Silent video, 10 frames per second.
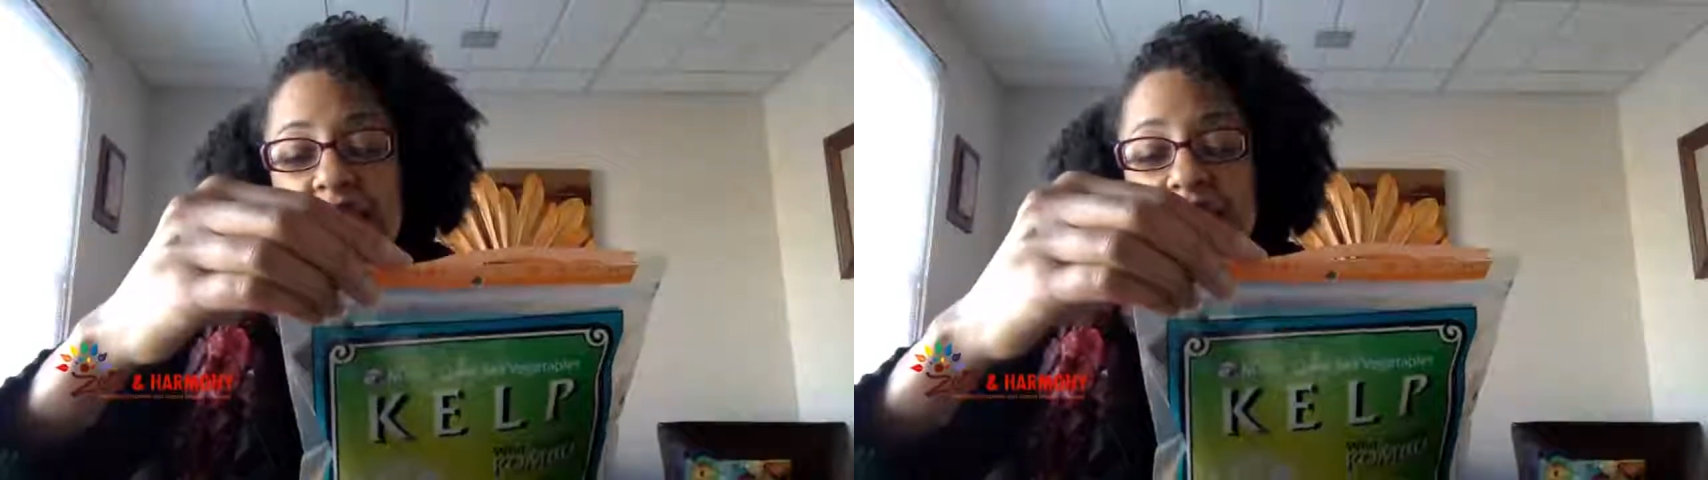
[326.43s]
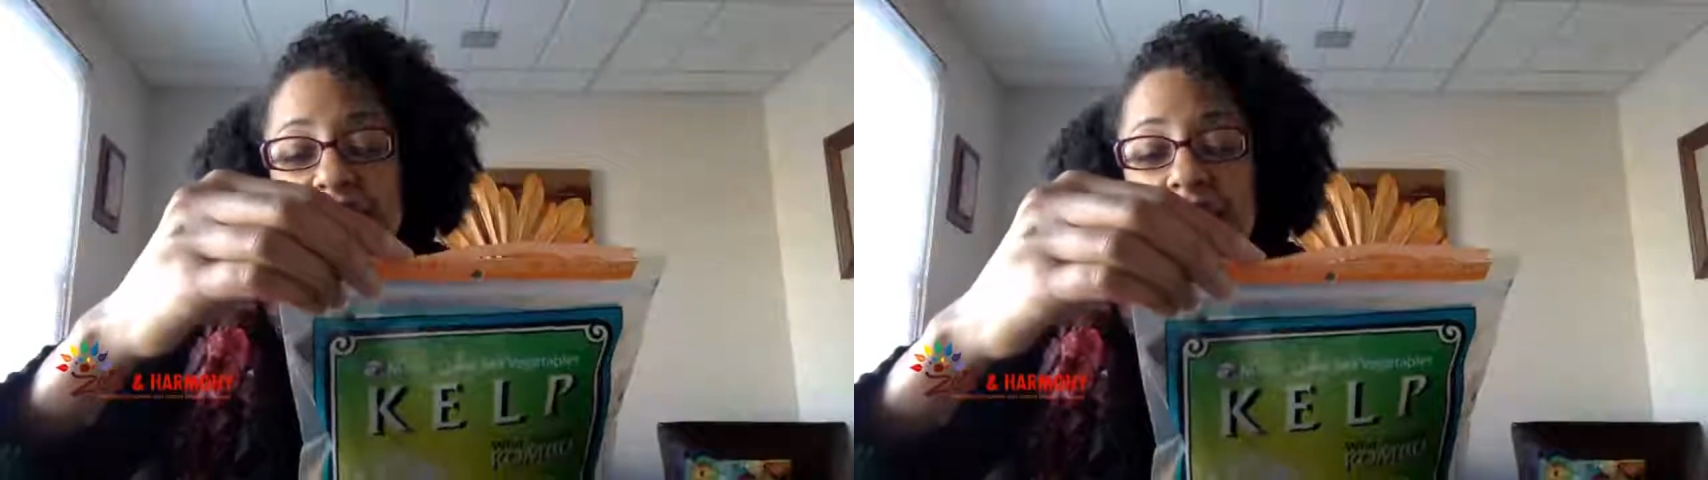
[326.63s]

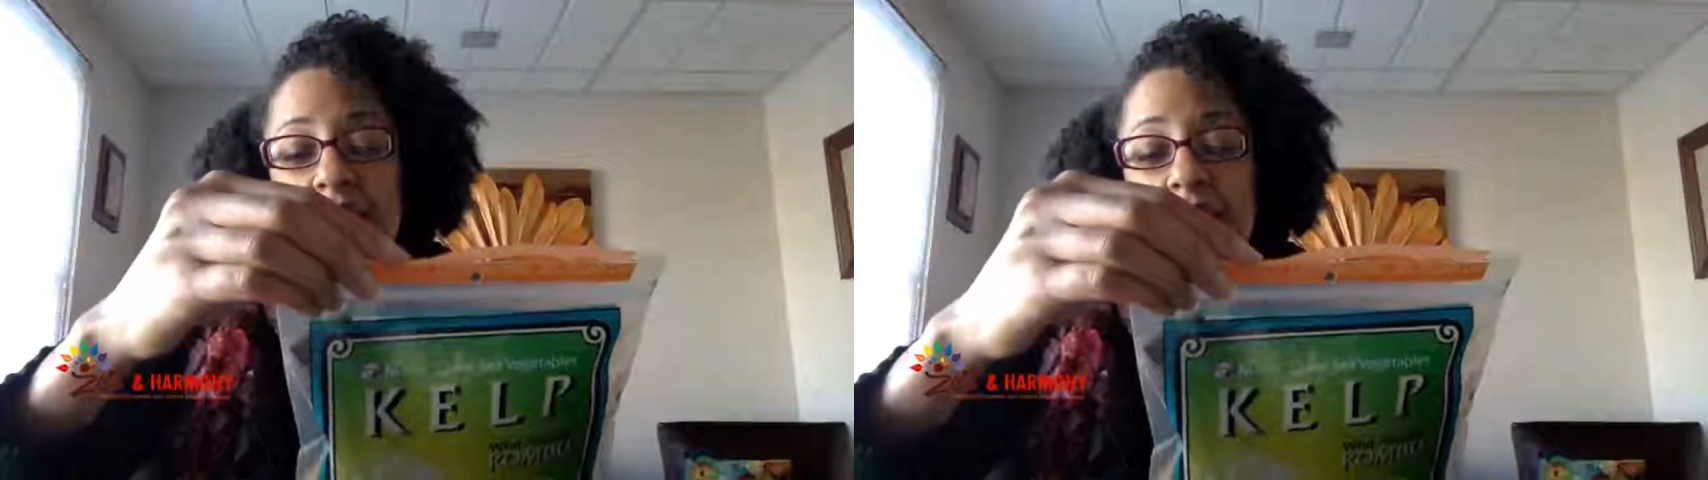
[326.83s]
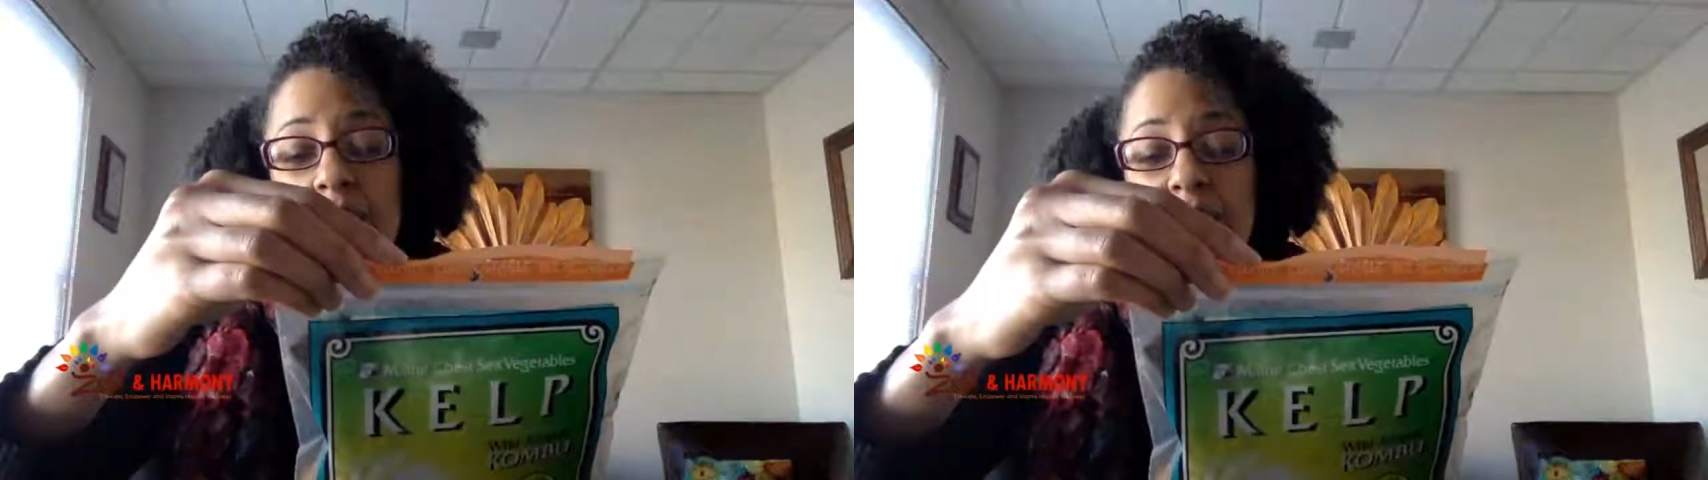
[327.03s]
to
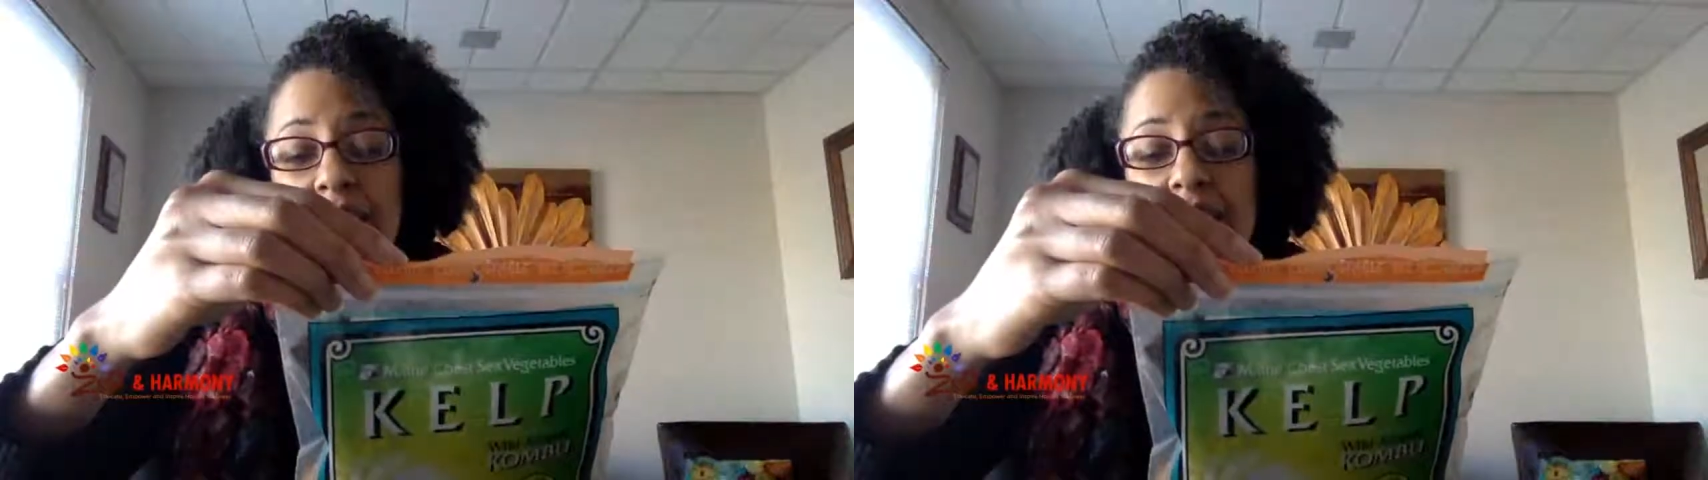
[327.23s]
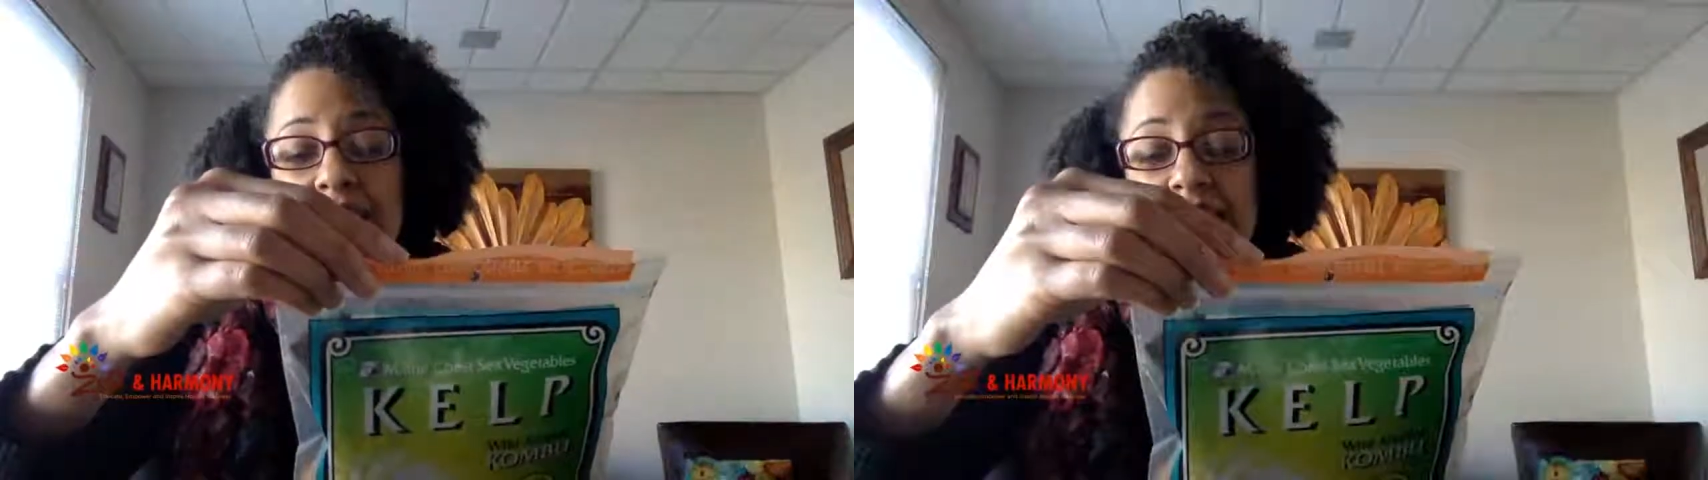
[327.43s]

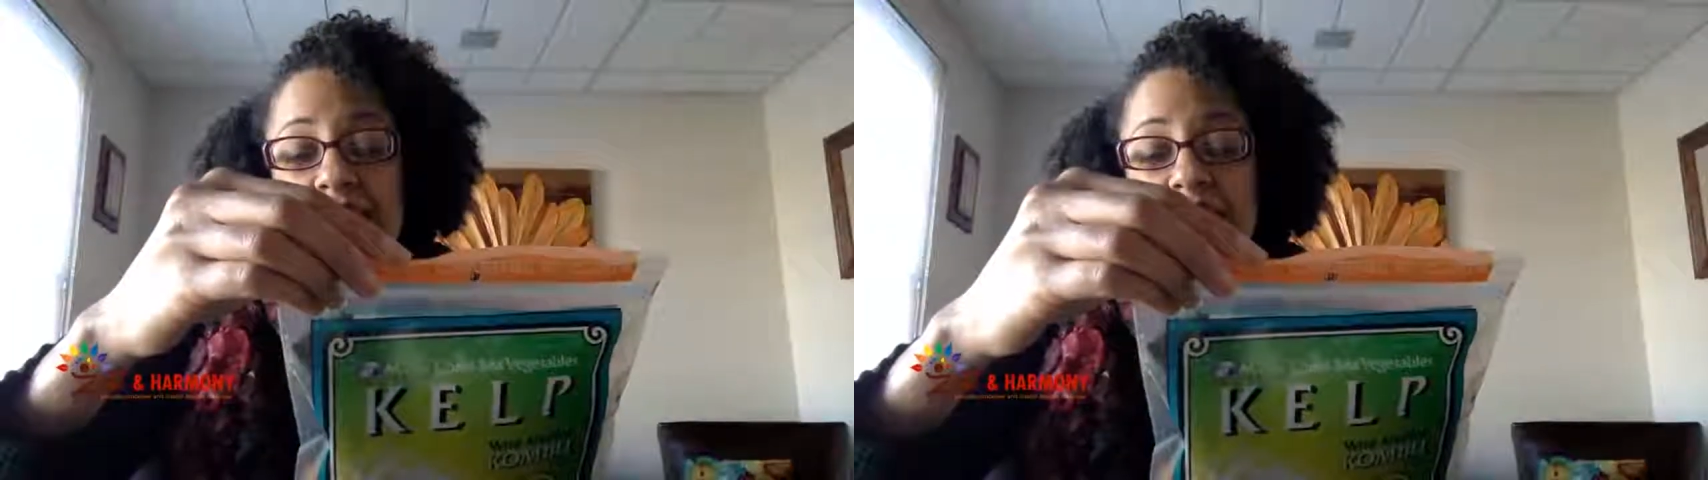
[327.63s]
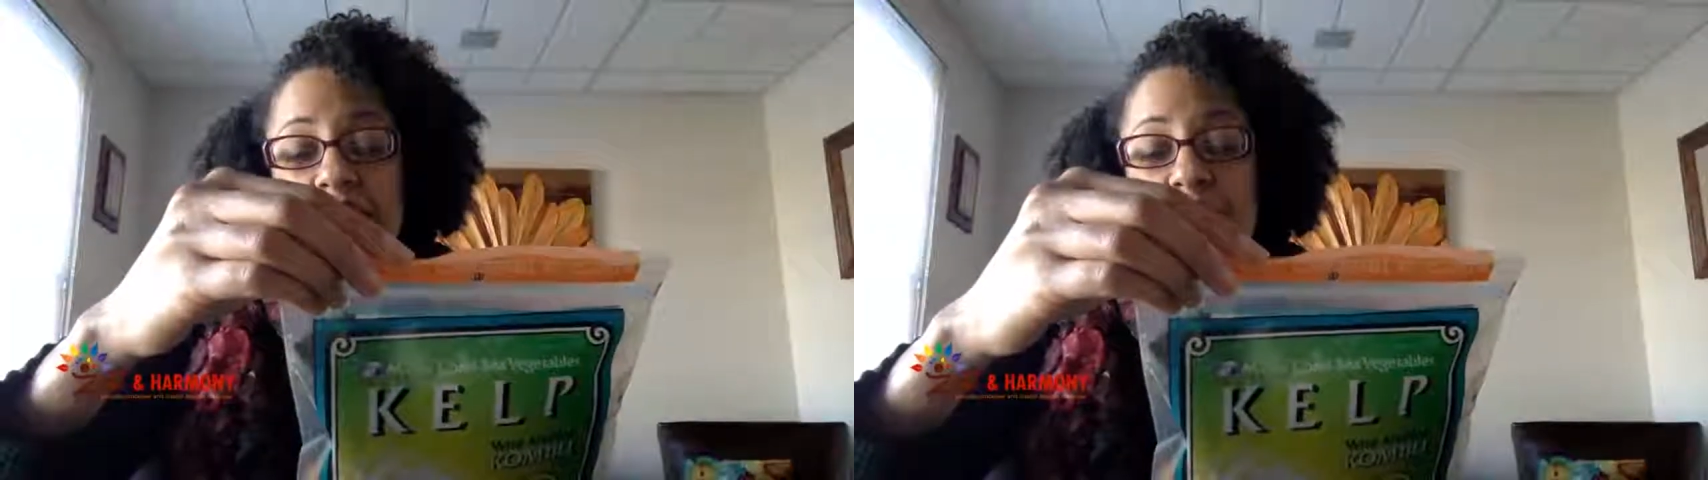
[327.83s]

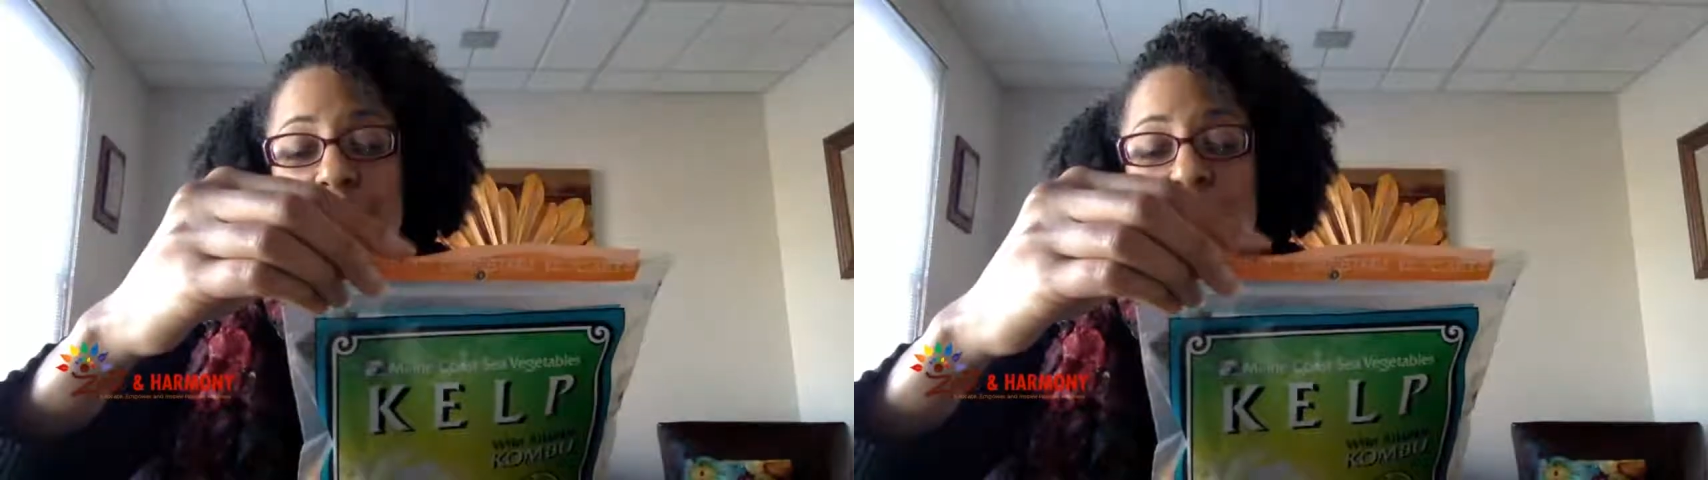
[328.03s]
salads and stuff.